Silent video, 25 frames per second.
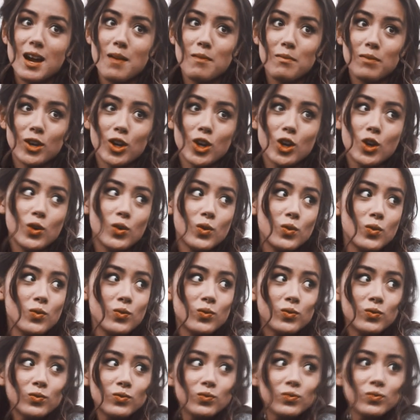I'm gonna go
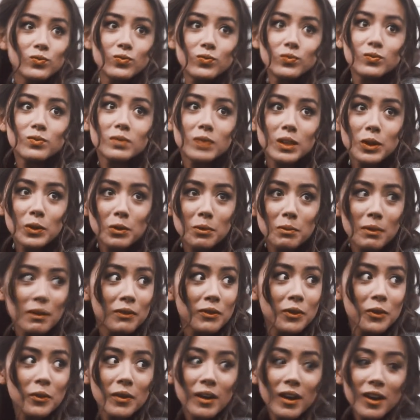play with my
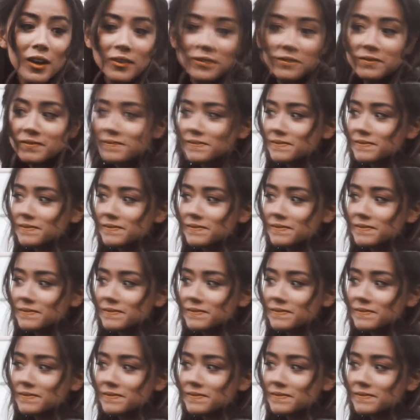phone now.